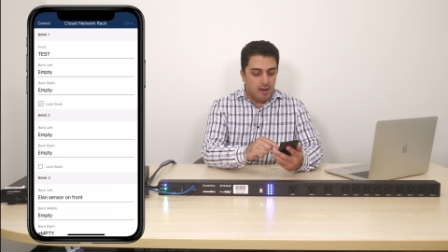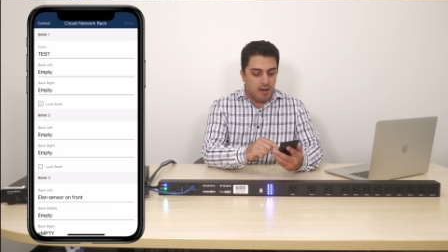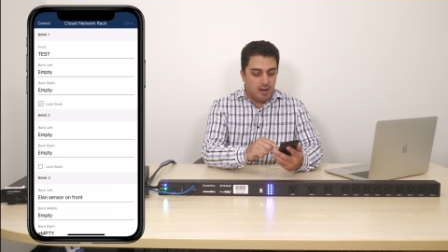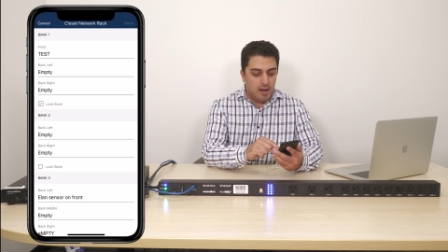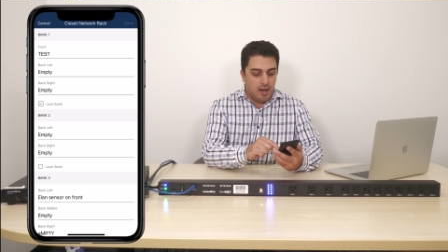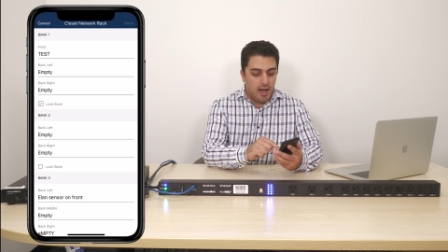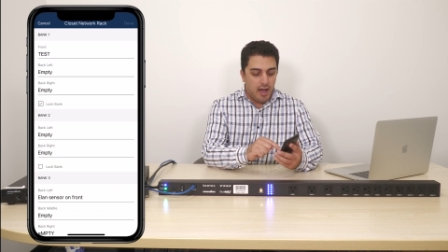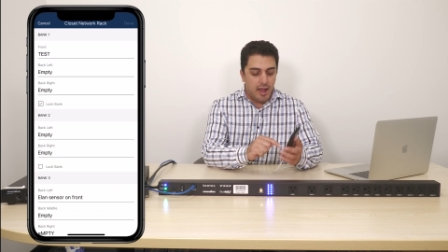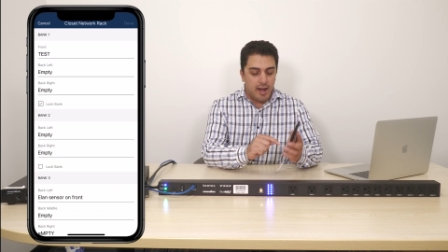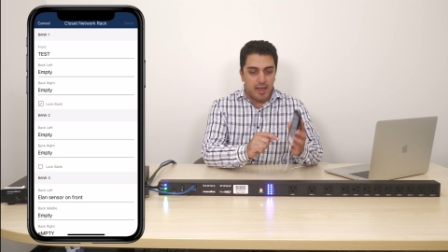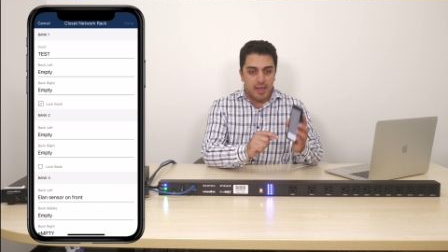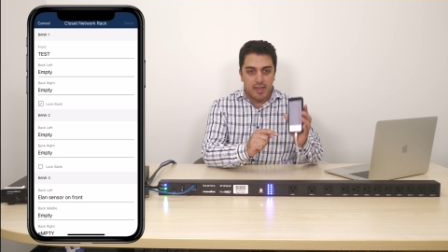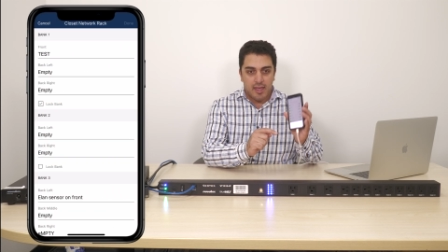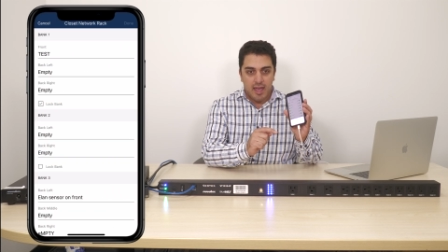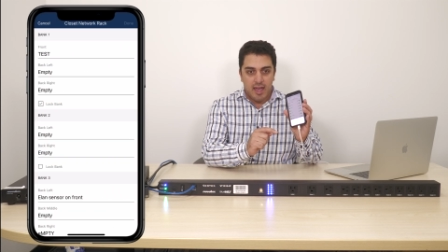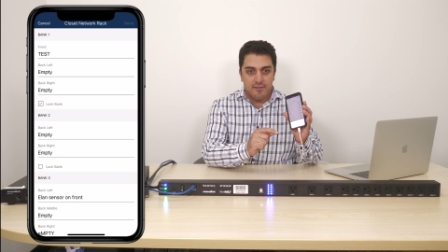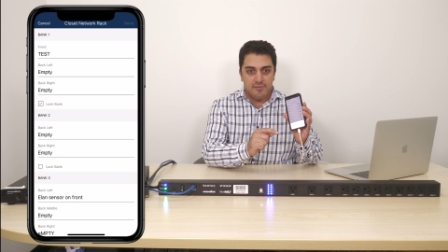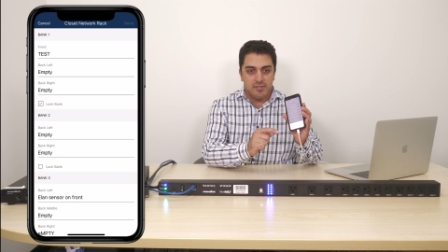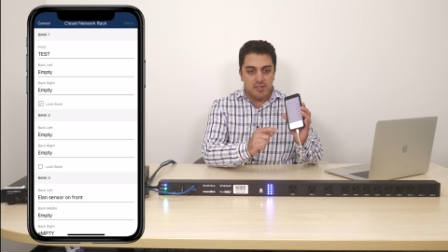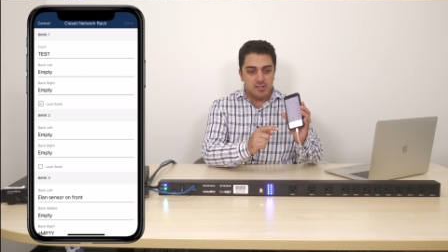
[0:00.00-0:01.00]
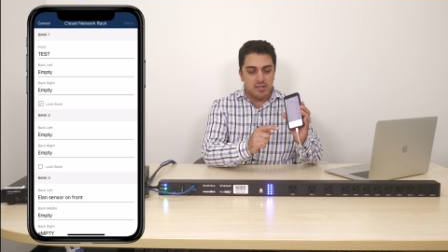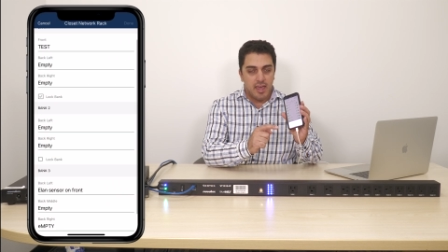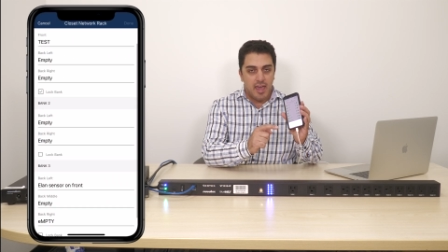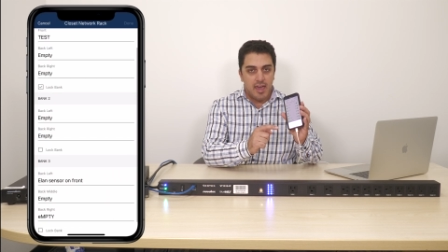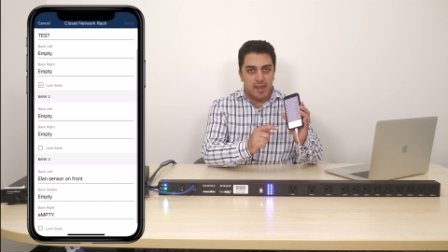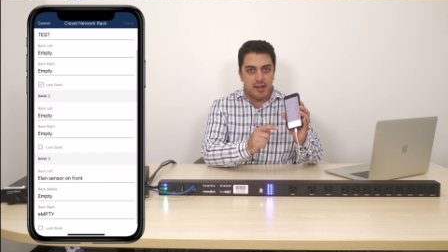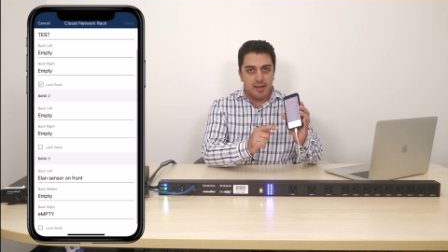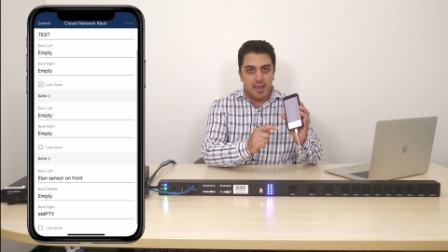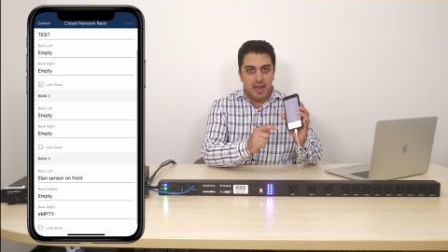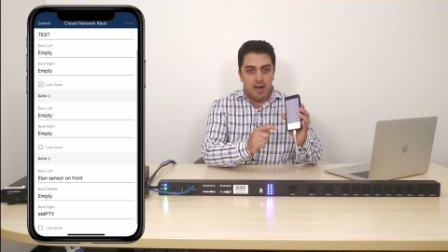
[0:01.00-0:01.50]
uh, and I have this
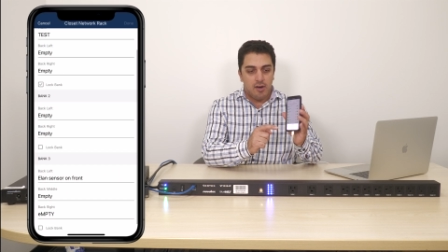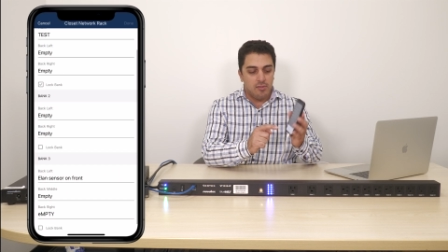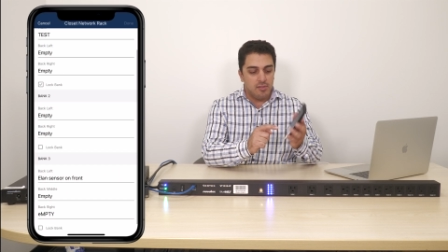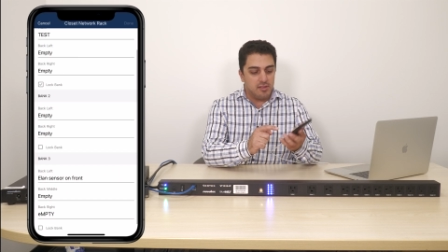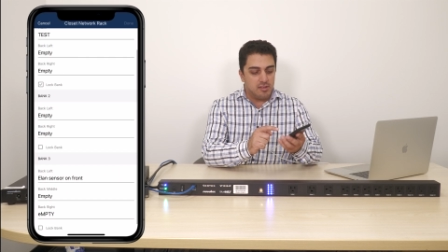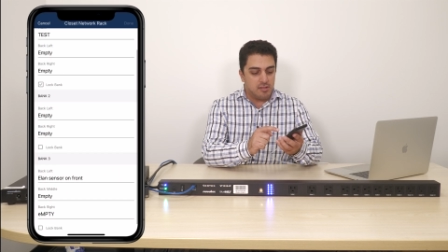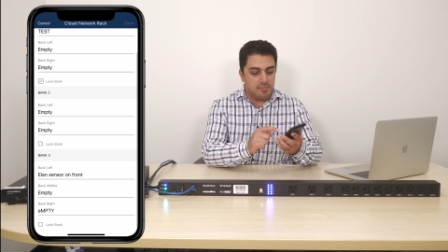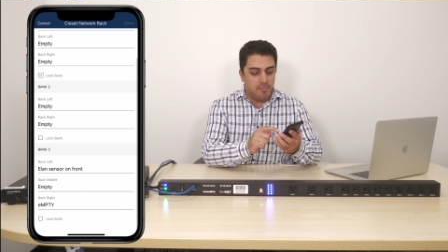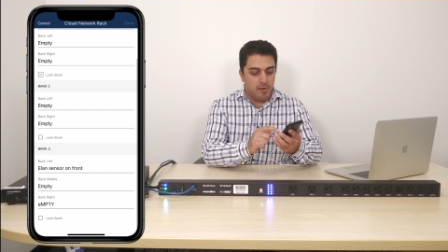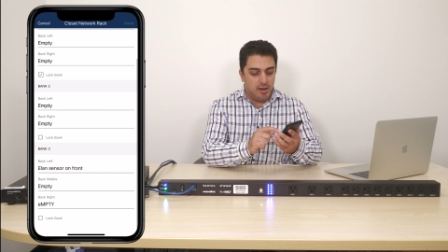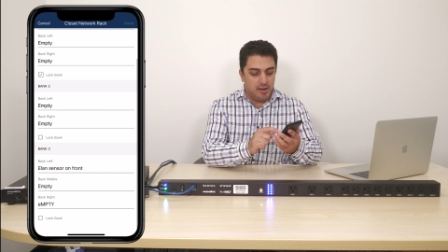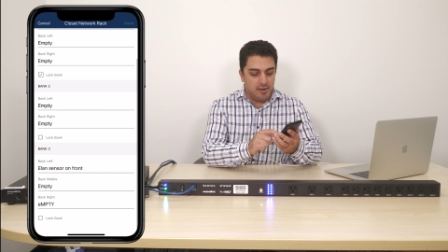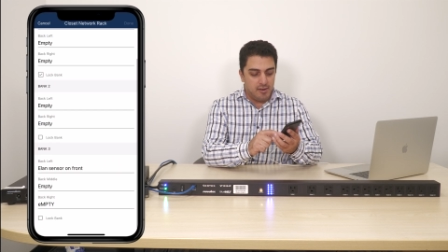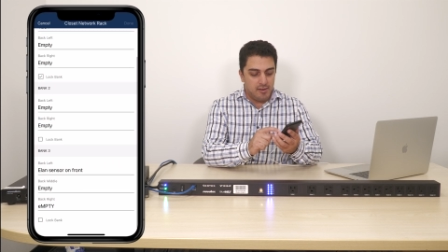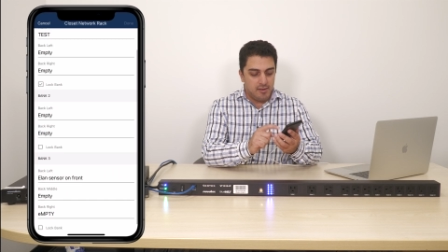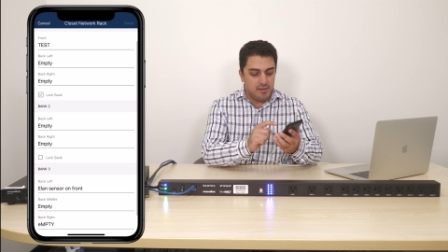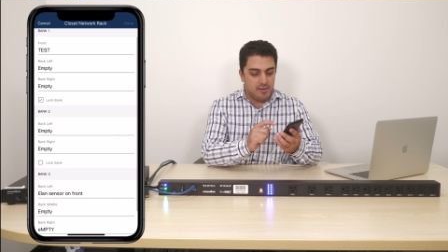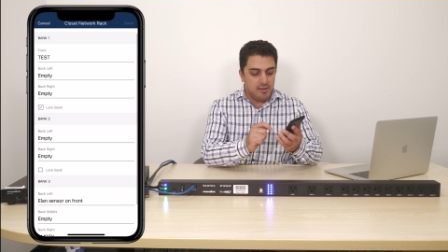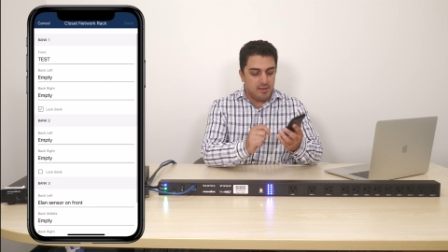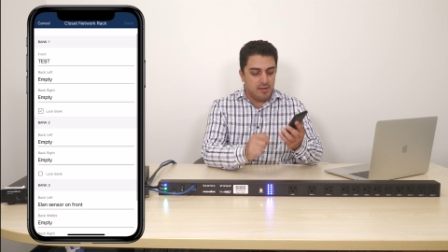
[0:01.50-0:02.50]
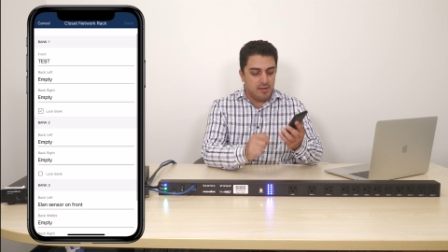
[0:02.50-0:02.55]
edit outlets button.